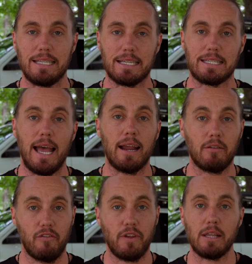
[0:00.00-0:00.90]
the exact
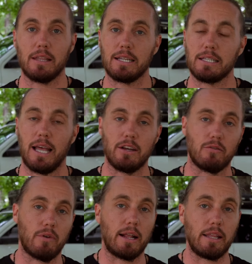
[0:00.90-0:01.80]
feet that slide
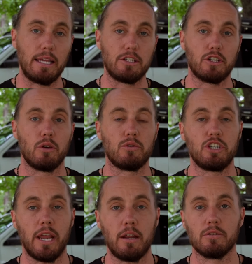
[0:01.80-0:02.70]
directly into those
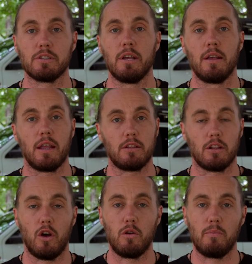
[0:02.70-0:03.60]
channels and the
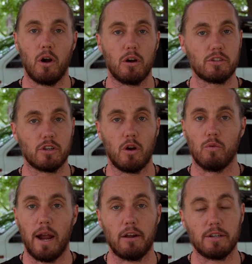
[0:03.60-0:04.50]
load bars go
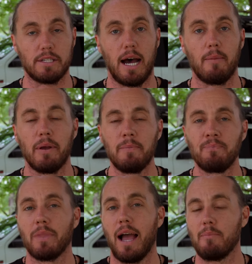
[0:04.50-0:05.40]
right on top.
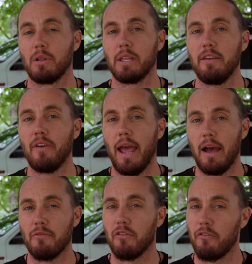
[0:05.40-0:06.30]
I believe I
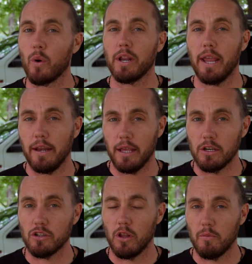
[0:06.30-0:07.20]
have the 48
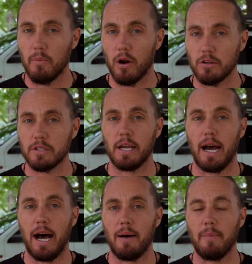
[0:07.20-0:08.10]
inch load bars
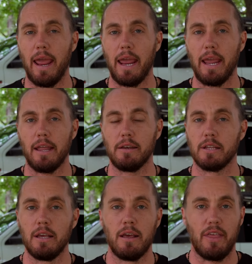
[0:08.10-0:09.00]
um, and
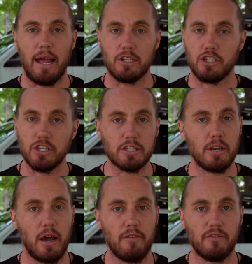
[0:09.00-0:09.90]
that is just
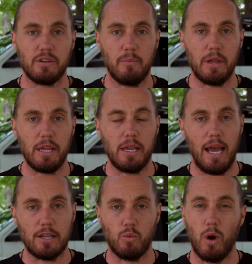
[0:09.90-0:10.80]
enough to be
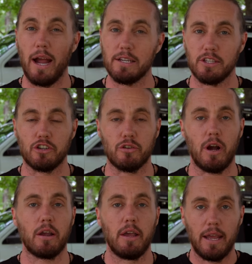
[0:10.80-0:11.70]
as wide as the
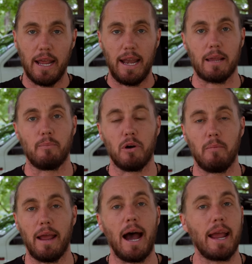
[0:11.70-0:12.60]
truck and I can put
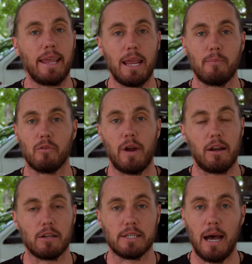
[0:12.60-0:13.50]
my iKamper right
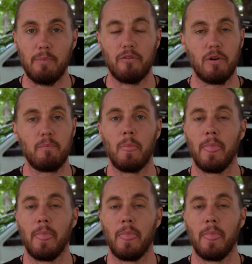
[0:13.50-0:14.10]
on top of them